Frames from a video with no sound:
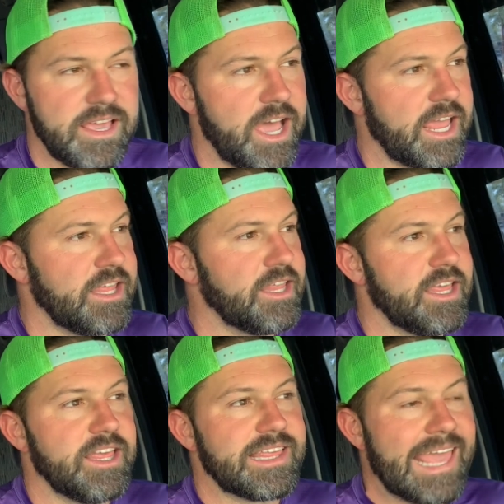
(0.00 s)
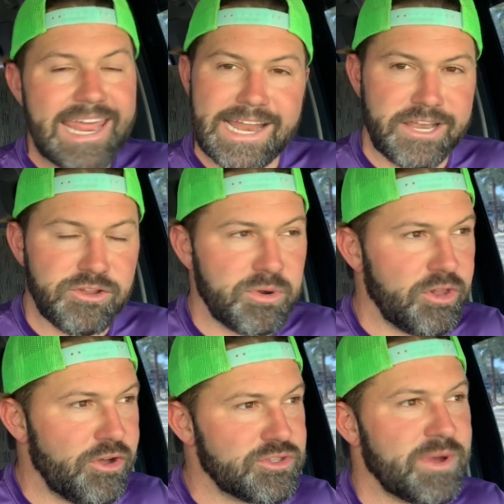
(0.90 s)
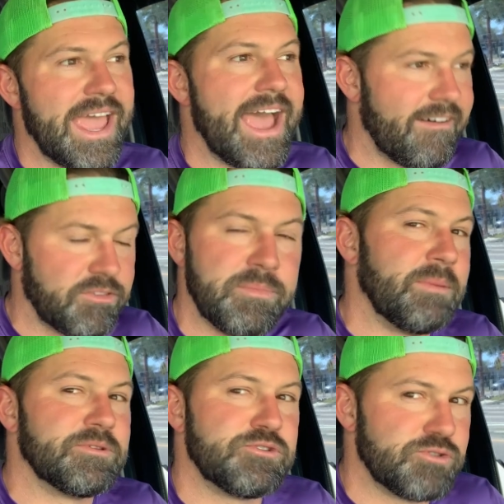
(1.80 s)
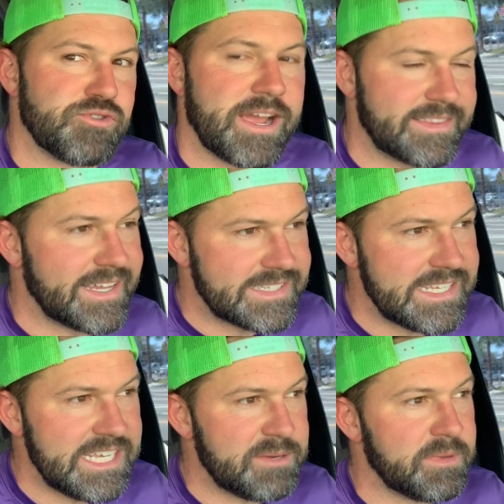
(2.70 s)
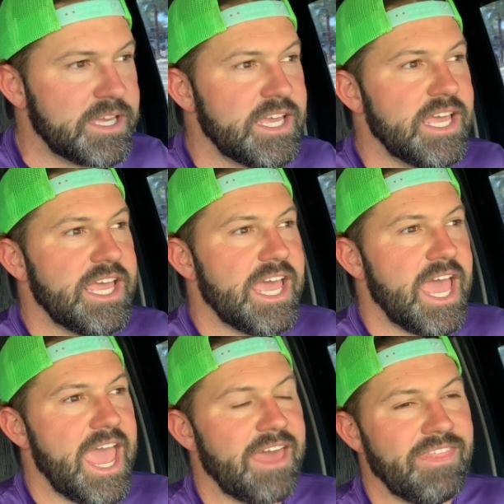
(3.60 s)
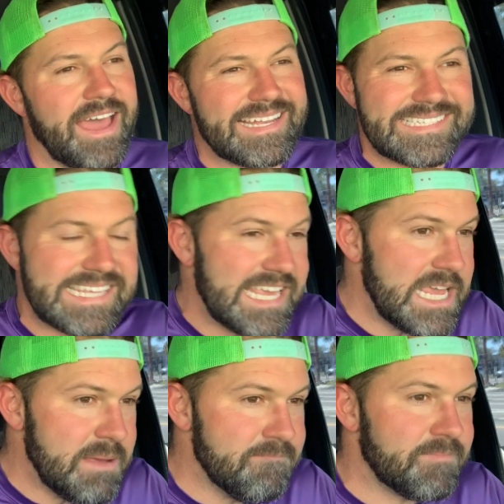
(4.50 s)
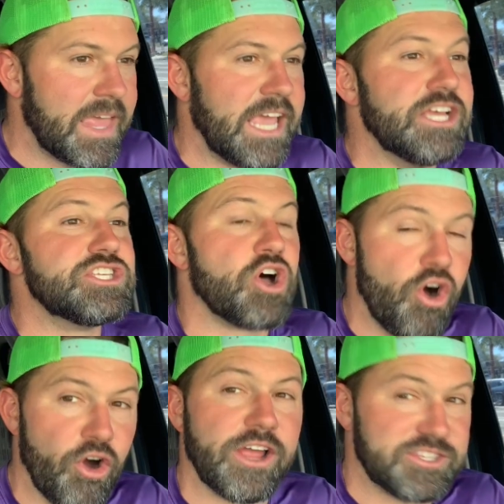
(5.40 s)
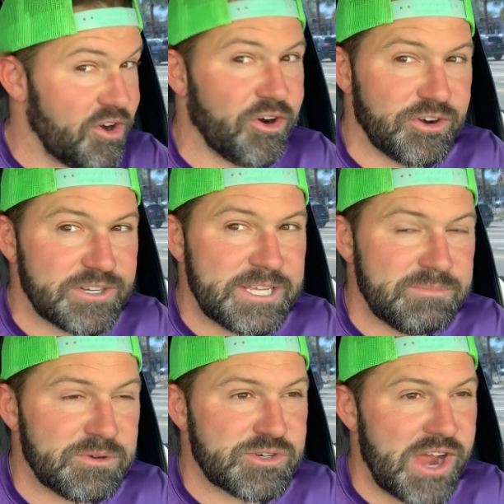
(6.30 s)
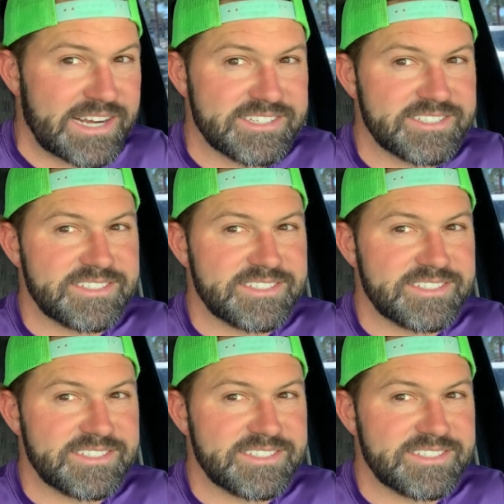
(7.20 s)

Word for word: I cannot do it alone, so I have to be able to attract that team and that team is hard. It's a harder team to attract.